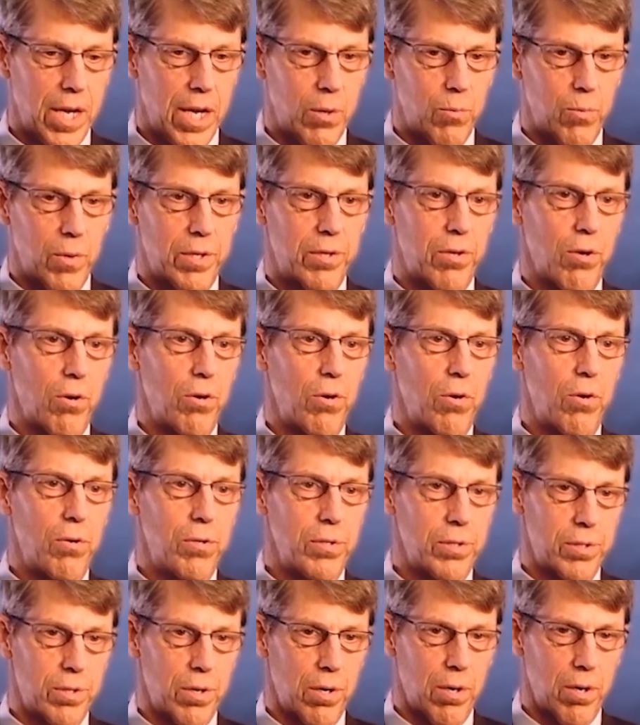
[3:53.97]
and what their
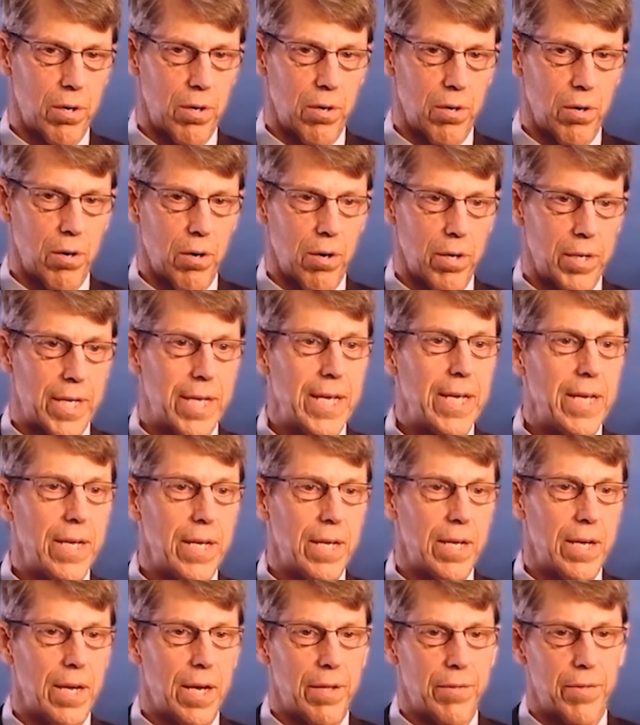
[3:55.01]
goals are
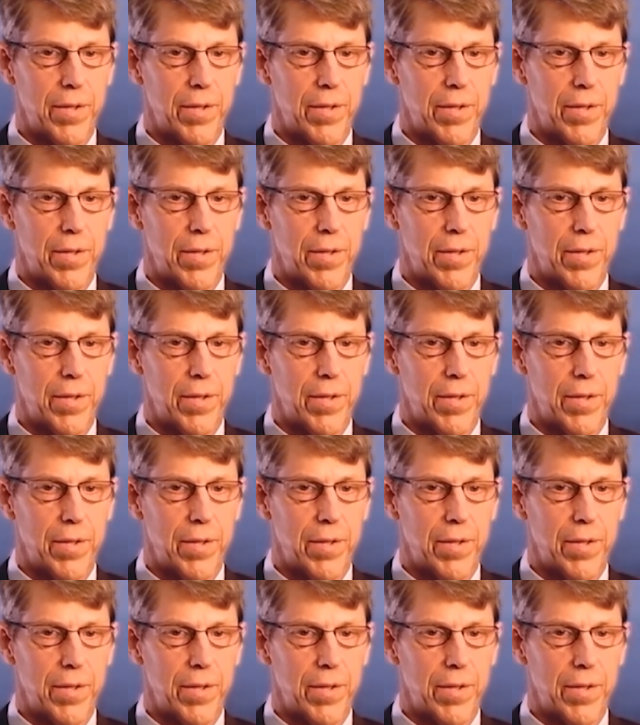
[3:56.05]
key.